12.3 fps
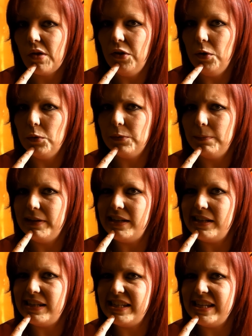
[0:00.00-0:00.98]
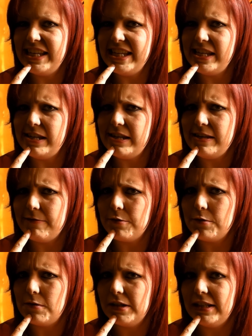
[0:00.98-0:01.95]
who was being
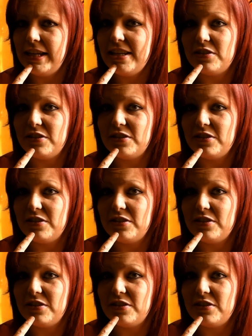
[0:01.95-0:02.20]
evil and he